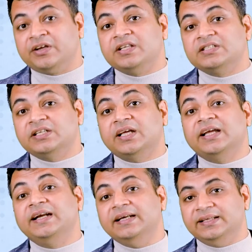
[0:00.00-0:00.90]
decreasing the
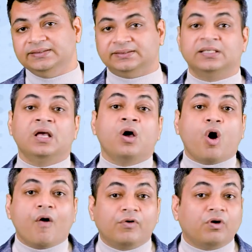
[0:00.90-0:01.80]
kidney's
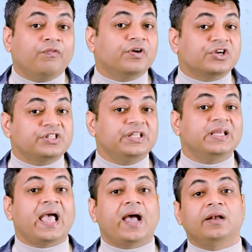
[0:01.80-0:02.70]
overall
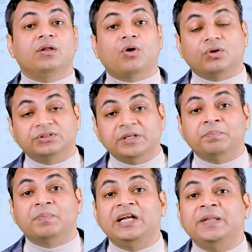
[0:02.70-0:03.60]
functioning and
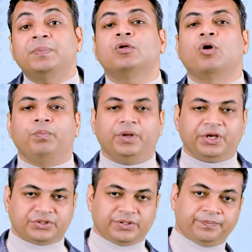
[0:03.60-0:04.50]
causing multiple
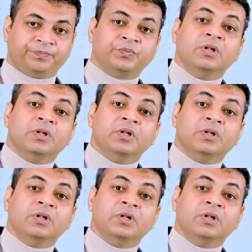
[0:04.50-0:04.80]
complications.